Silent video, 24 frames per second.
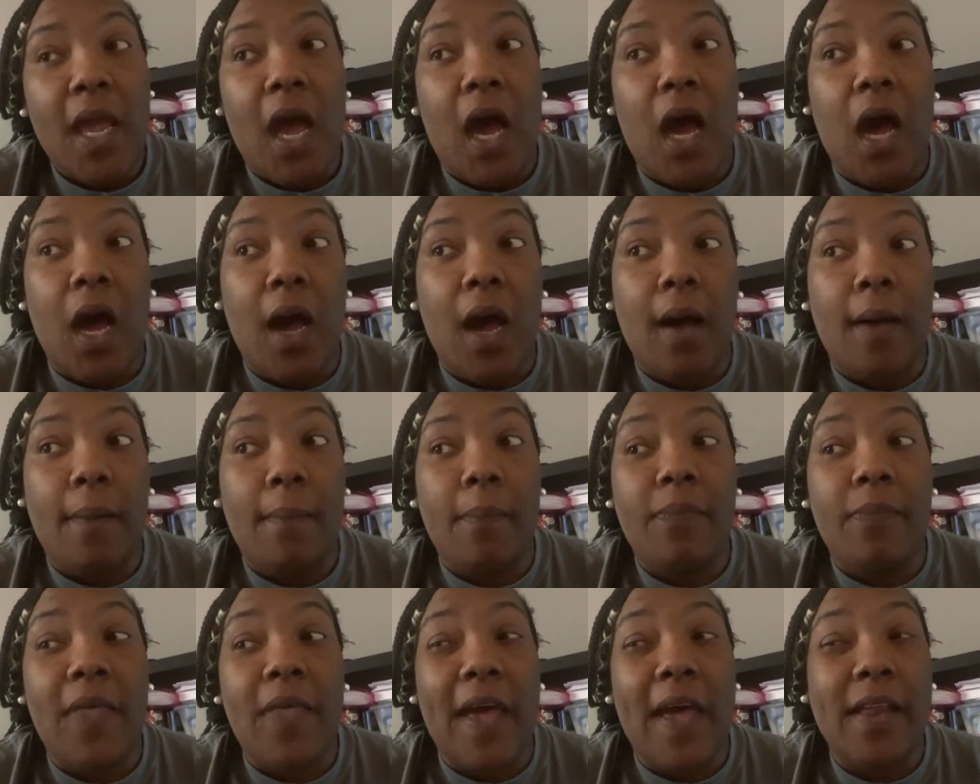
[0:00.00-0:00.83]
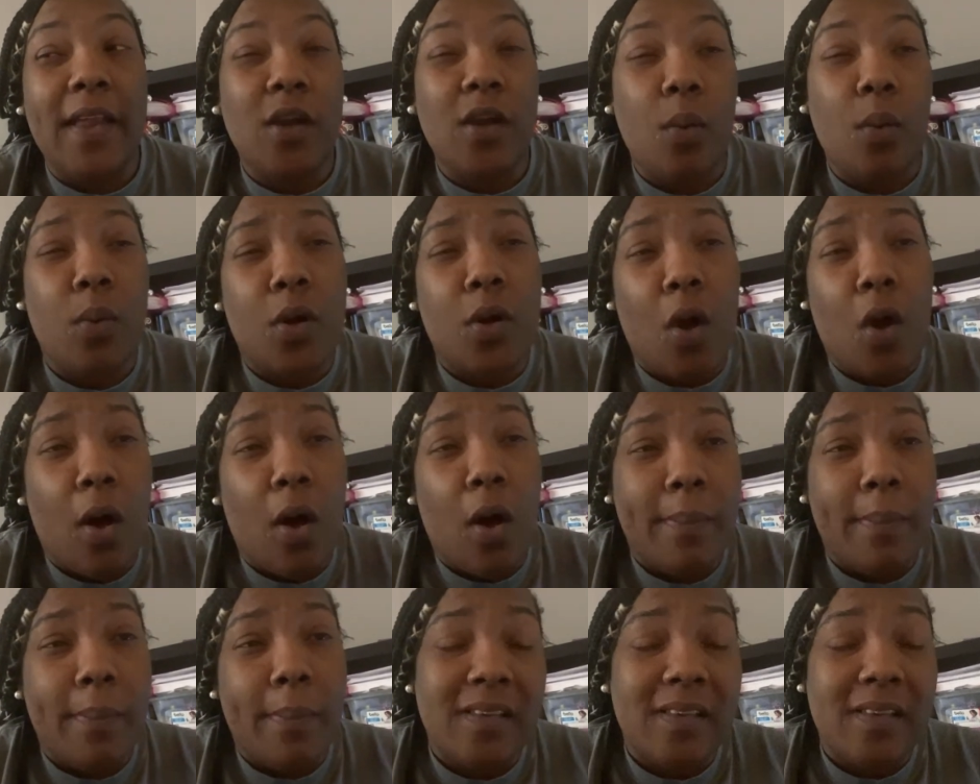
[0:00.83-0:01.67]
That know-it-all
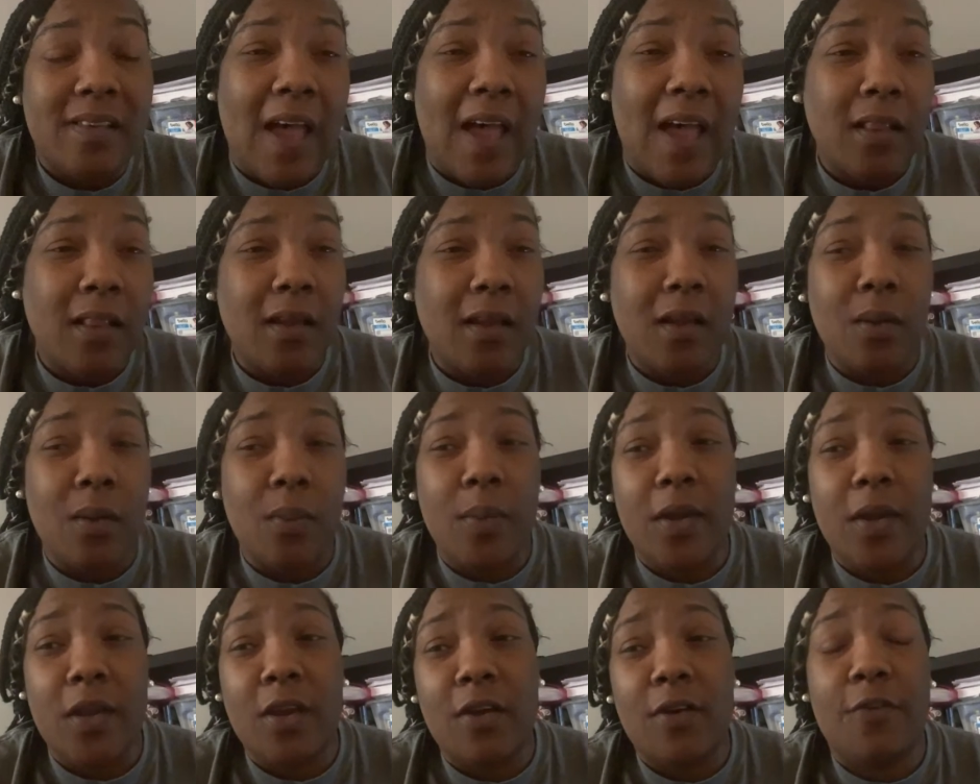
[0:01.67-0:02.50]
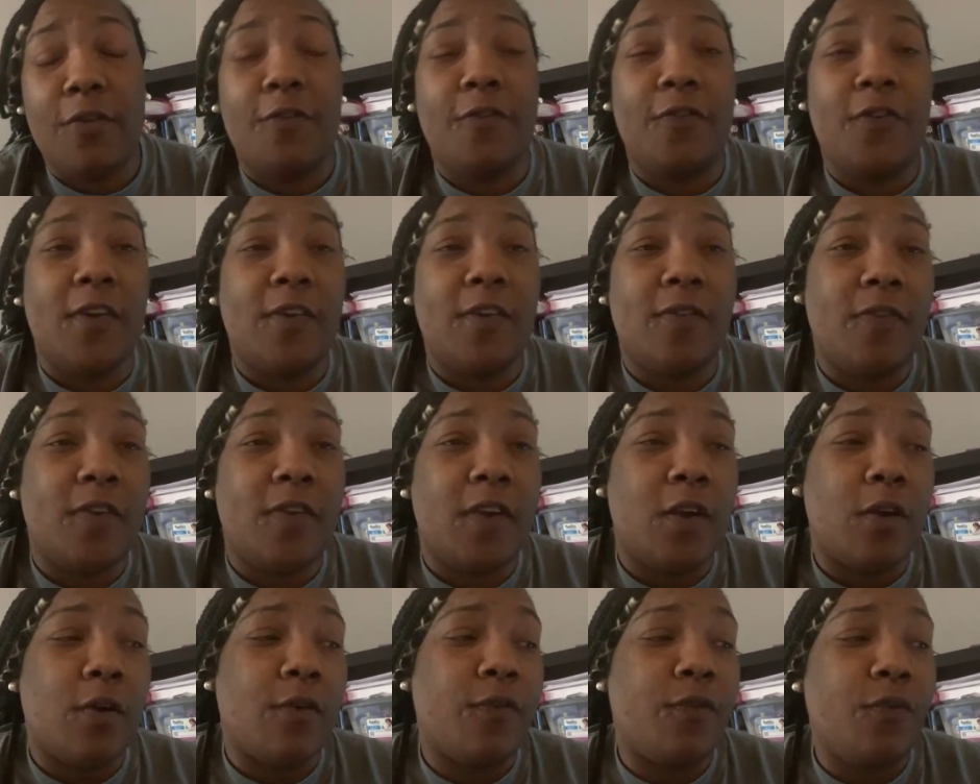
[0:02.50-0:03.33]
mentality where you're
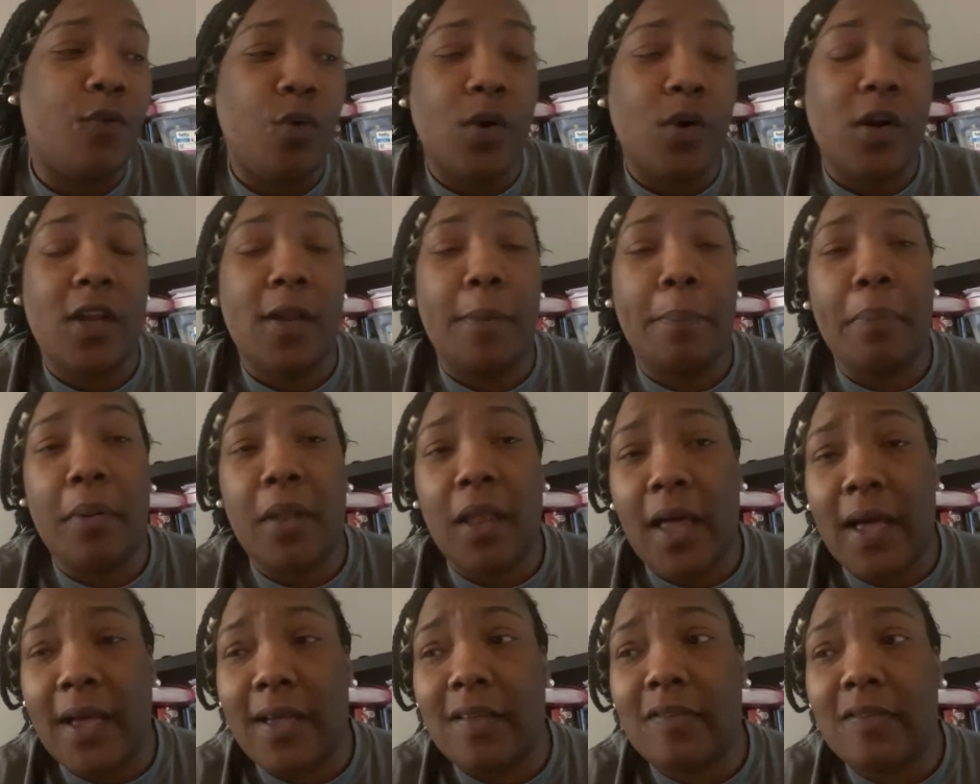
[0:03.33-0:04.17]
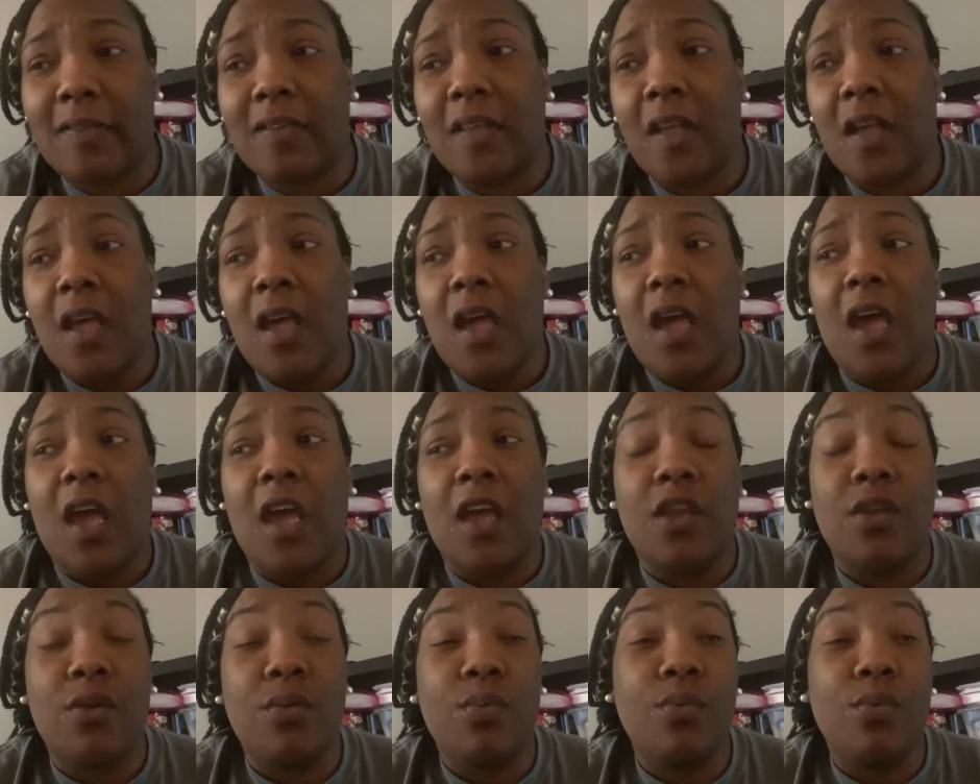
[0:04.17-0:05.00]
50 or 40 plus
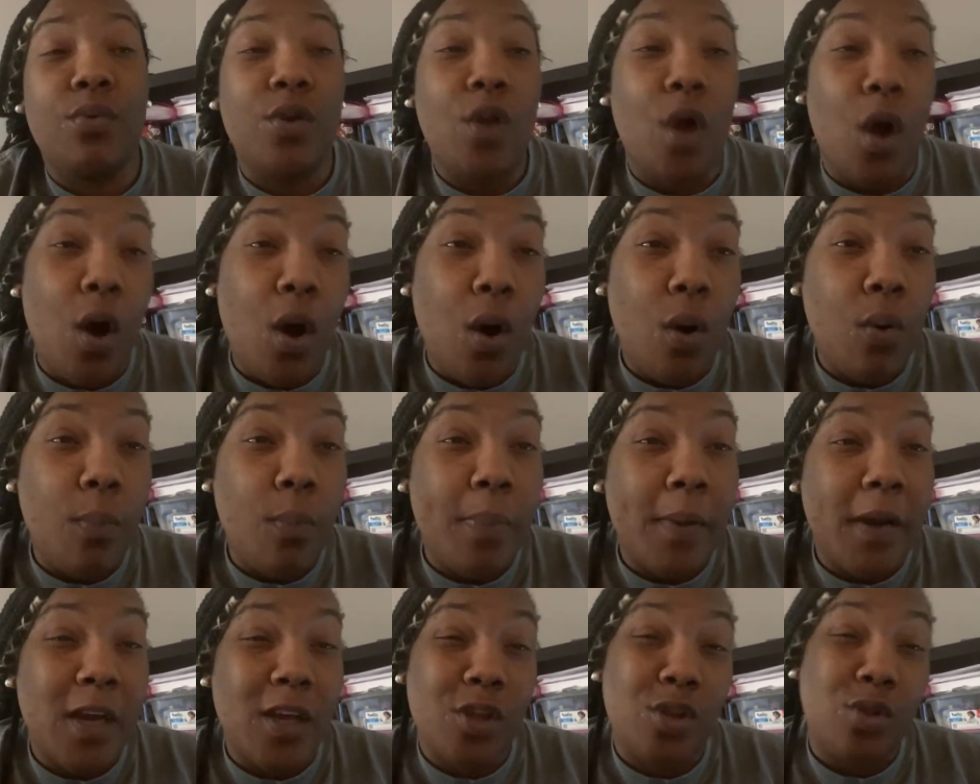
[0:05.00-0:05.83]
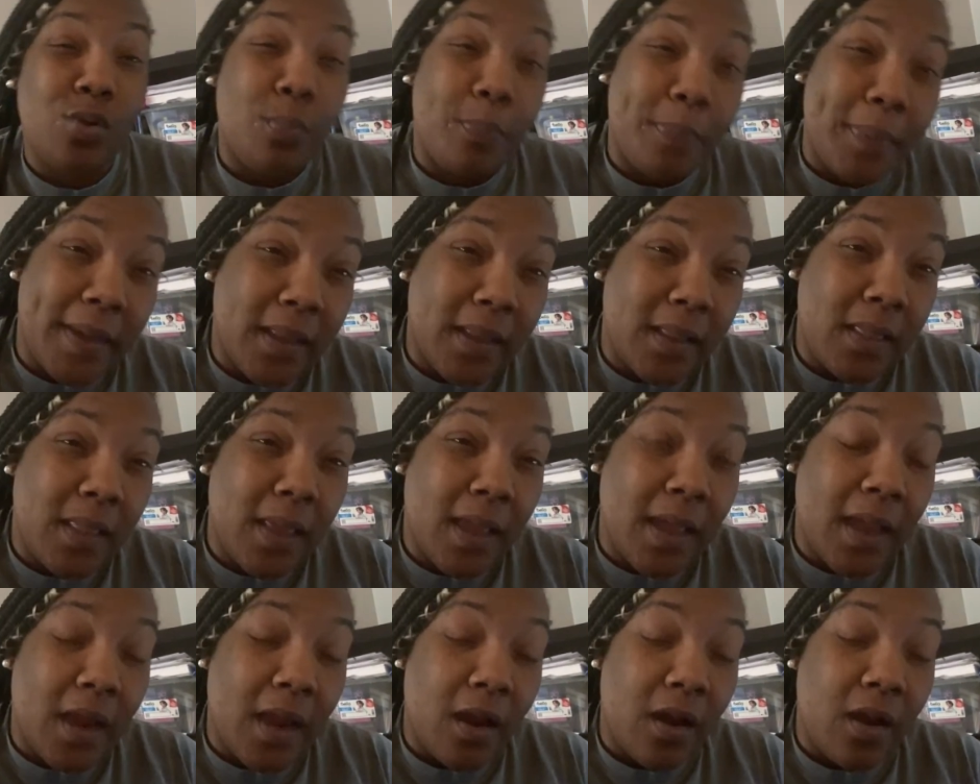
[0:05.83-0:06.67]
and you know because you've been
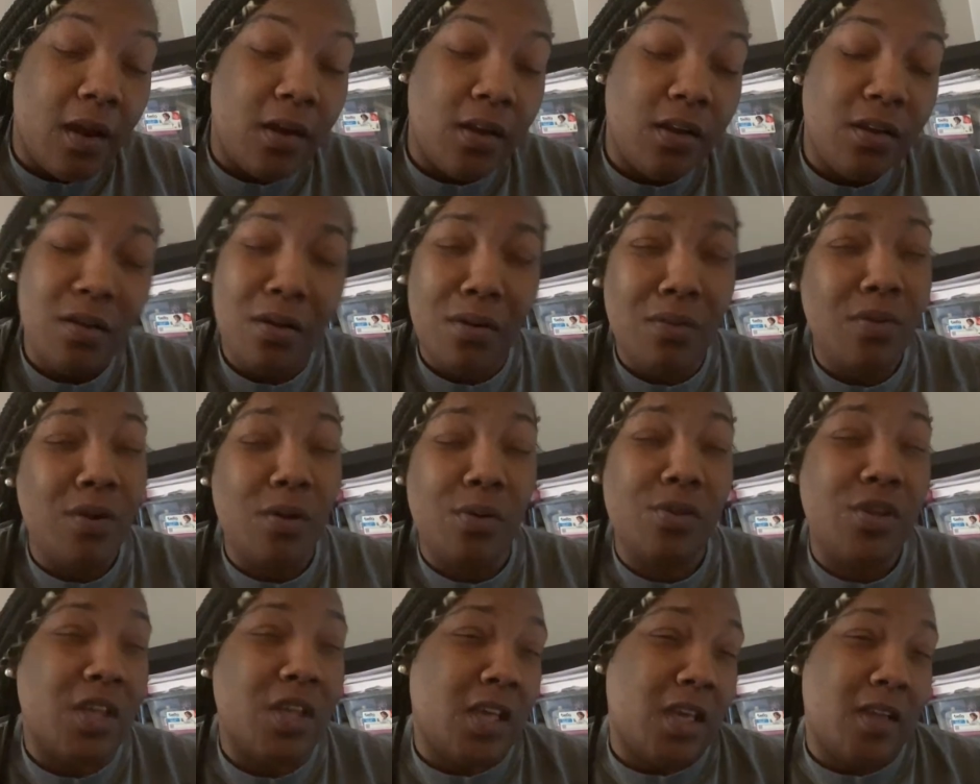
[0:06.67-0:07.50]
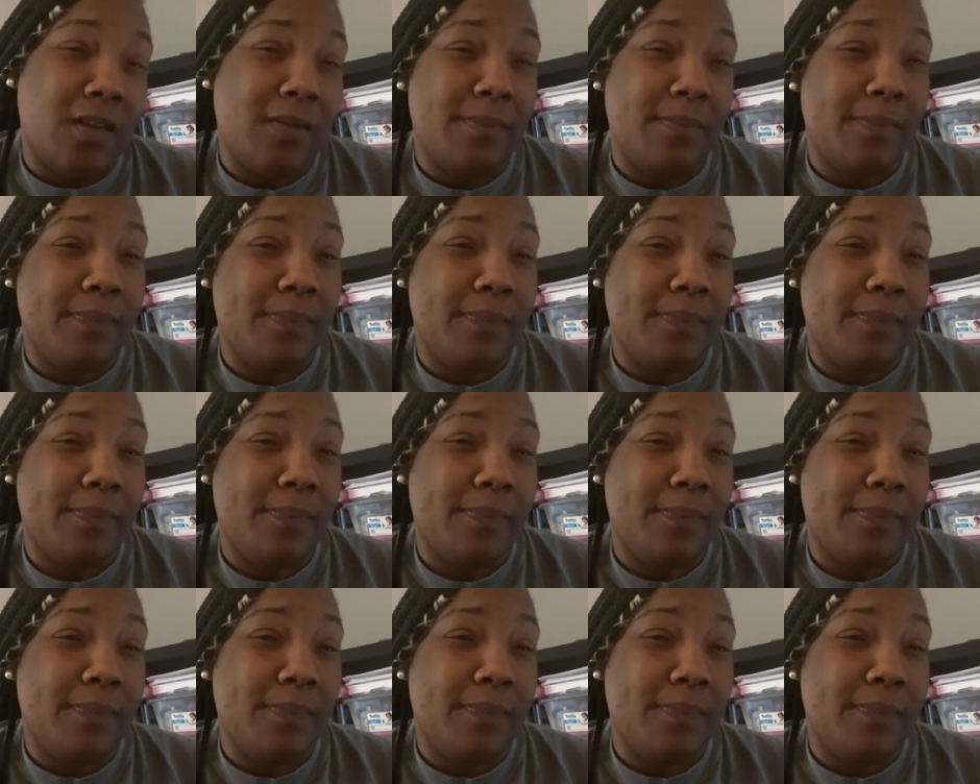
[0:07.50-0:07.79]
there, you don't know shit.